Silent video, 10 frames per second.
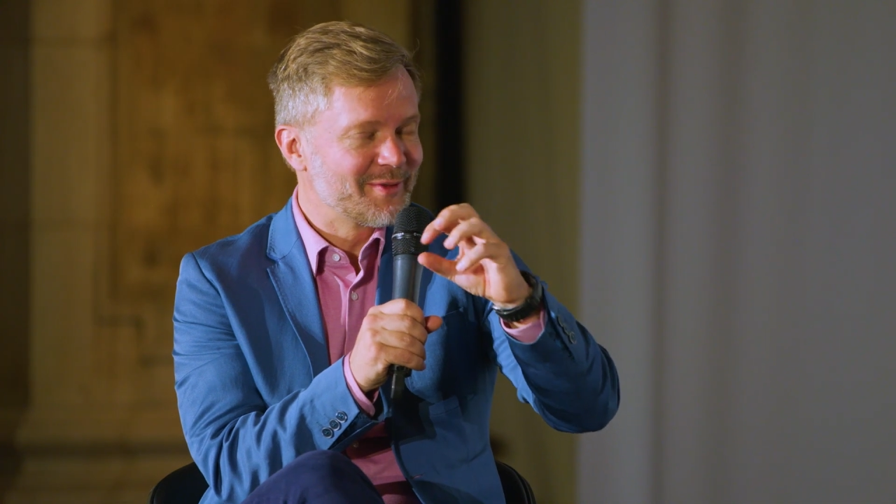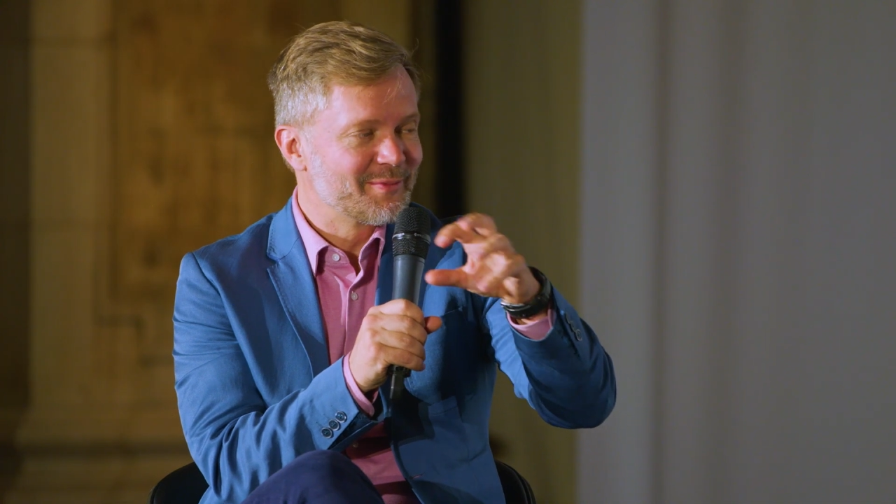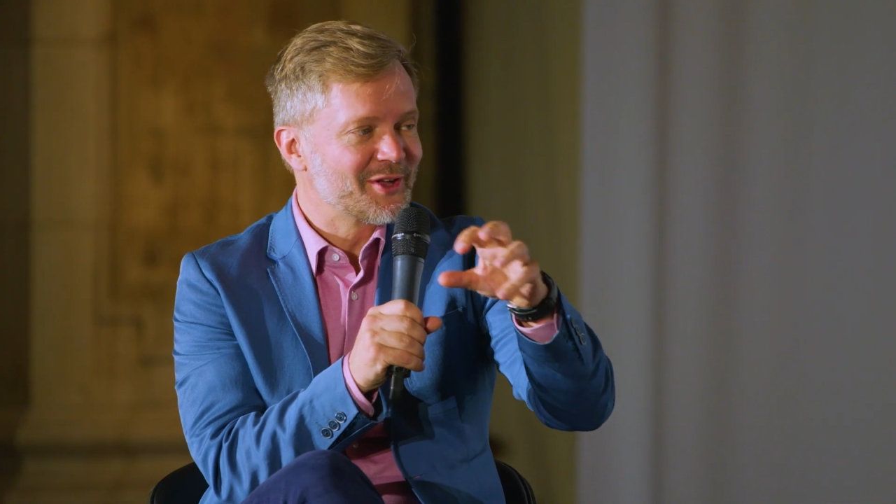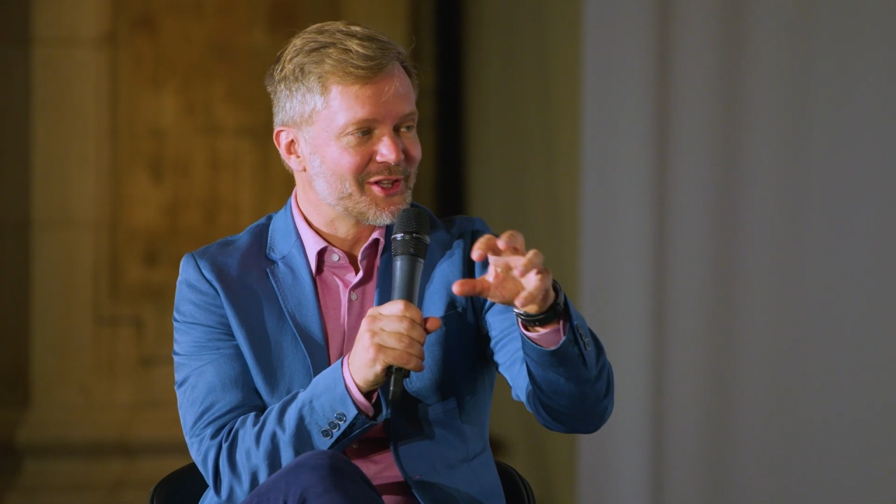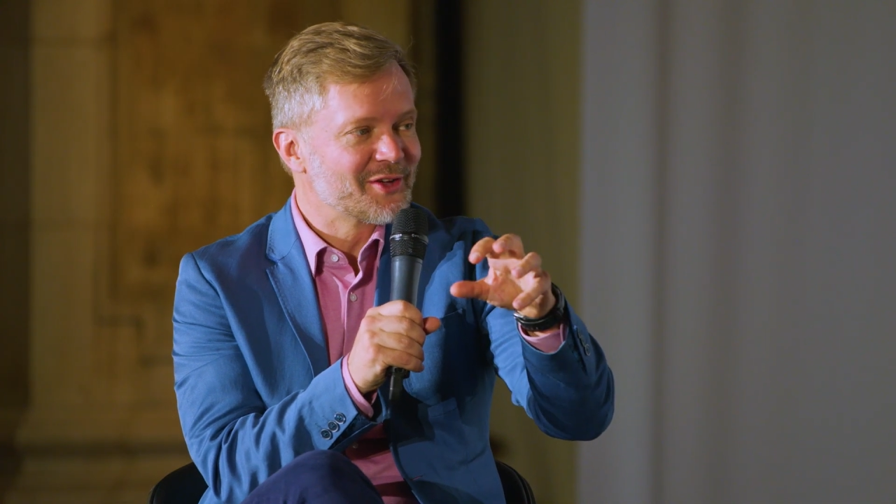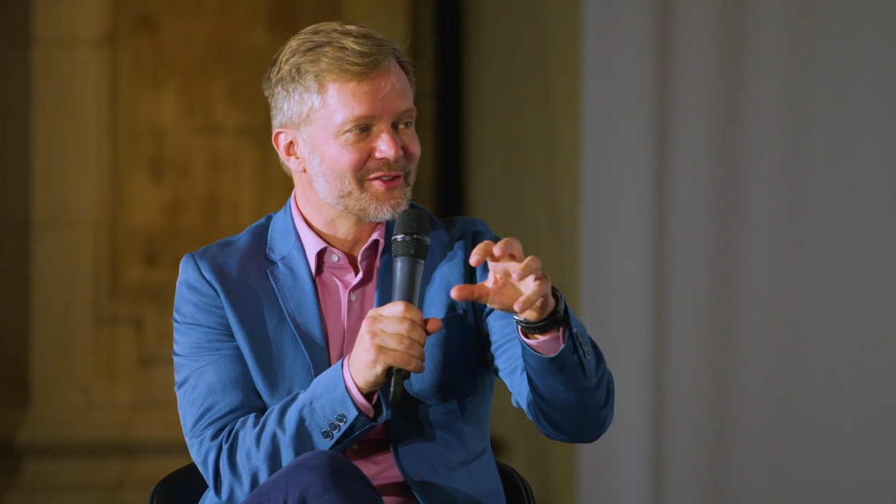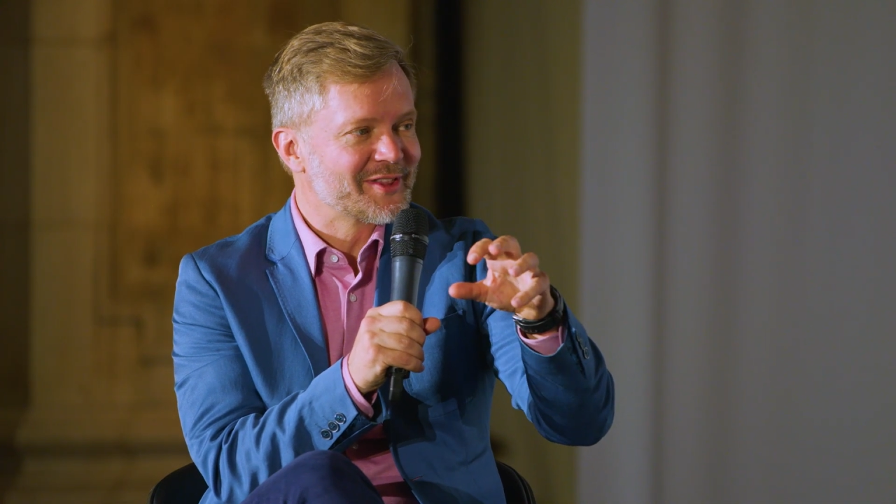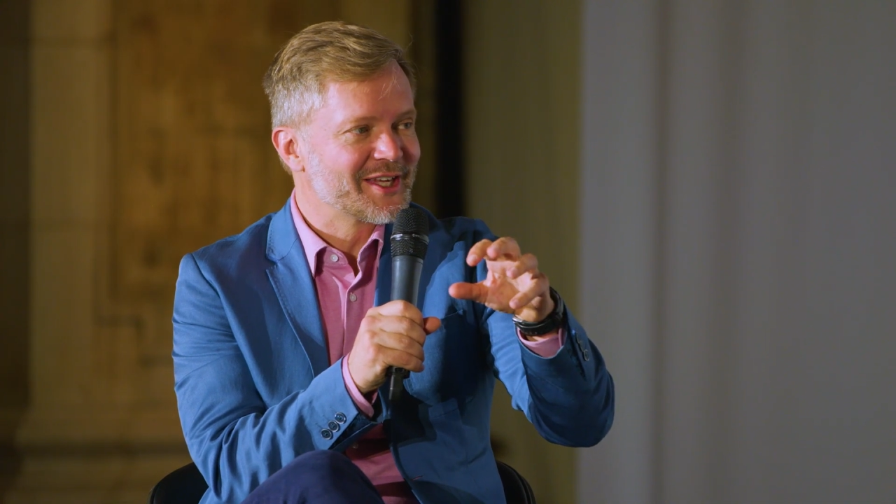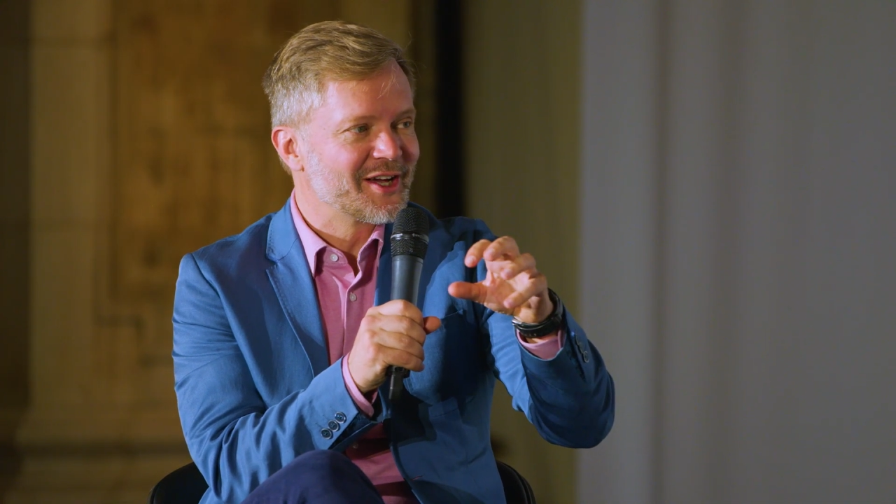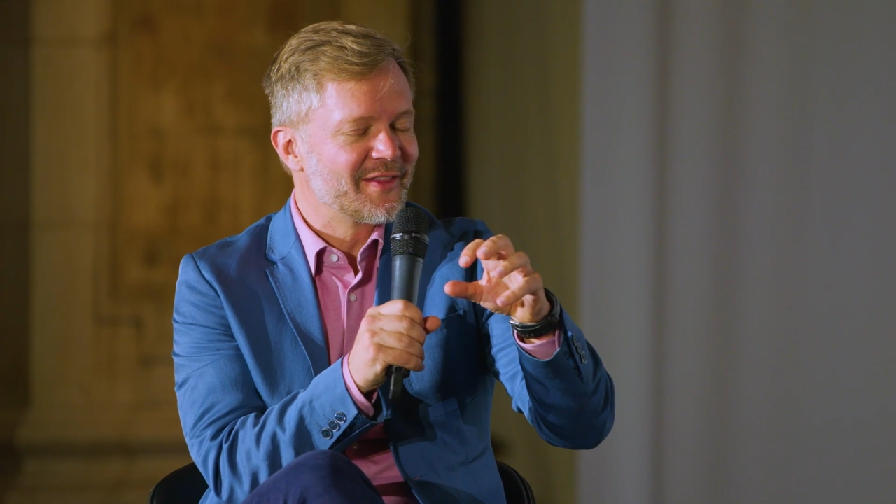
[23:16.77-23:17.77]
people
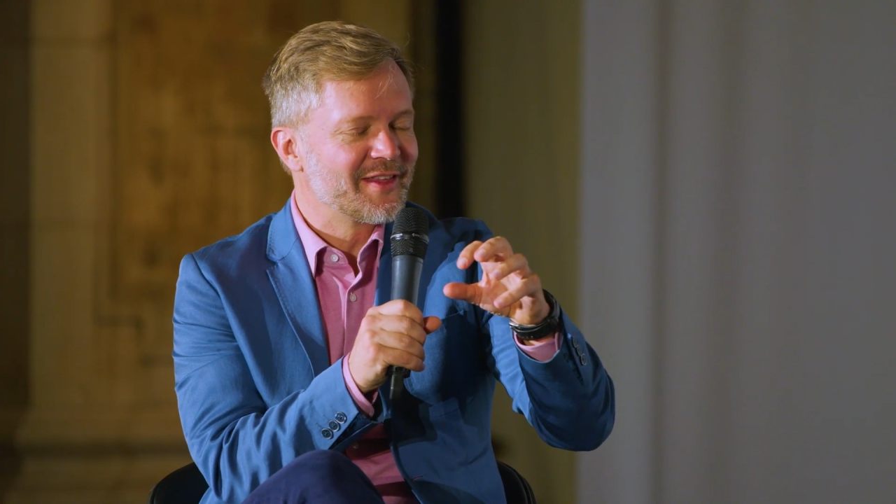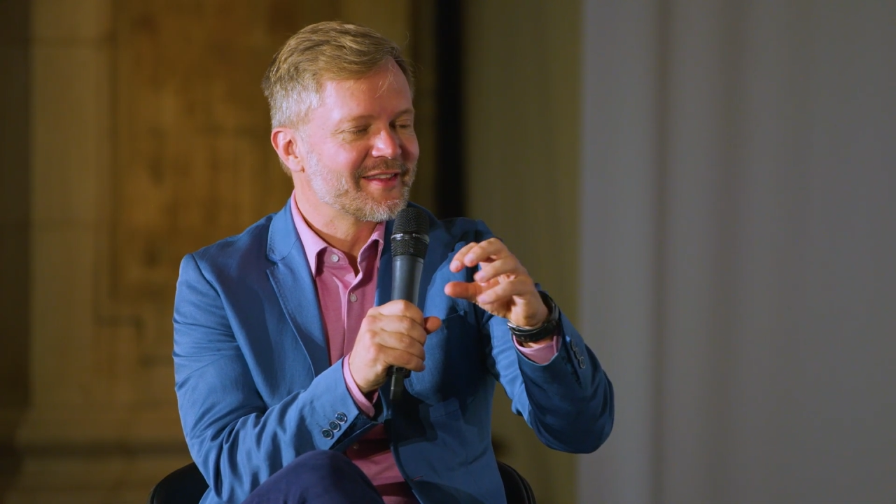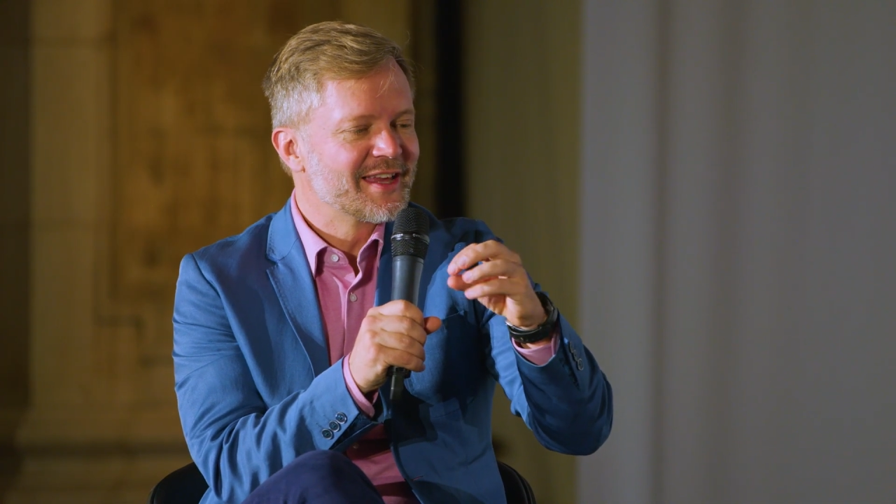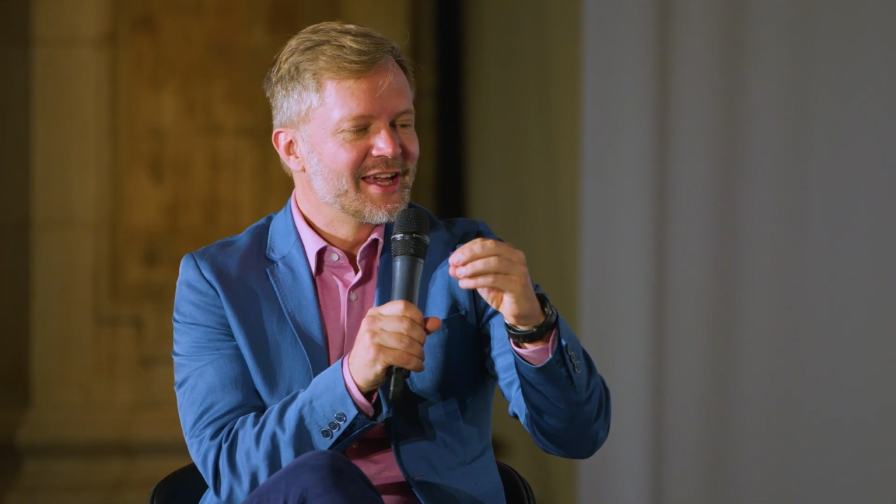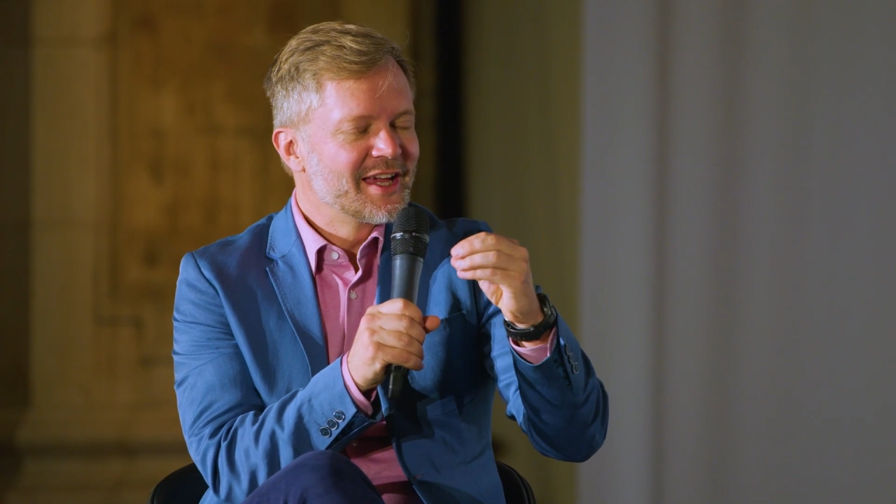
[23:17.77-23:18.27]
closely on this.